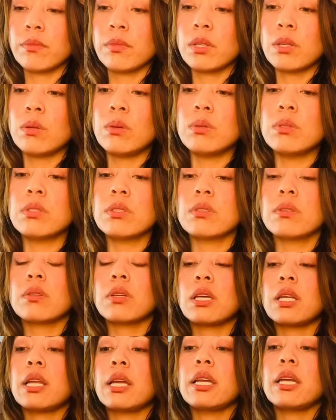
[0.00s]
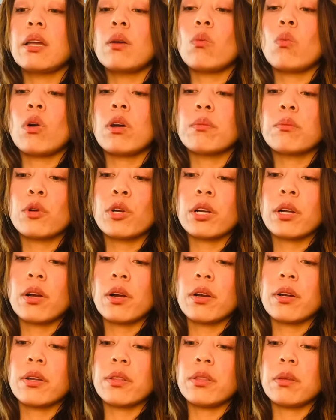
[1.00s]
Can I get one more
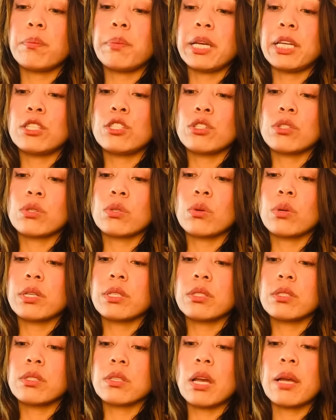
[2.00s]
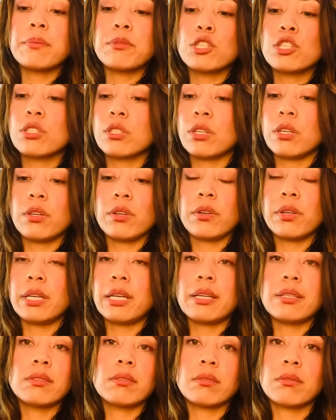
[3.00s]
card on the Page of Swords? I'm just
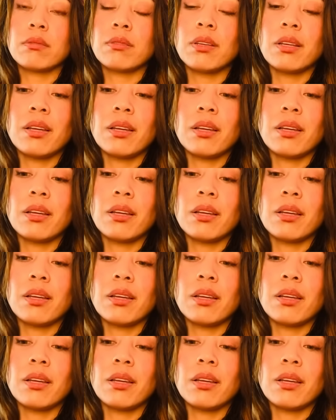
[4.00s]
curious.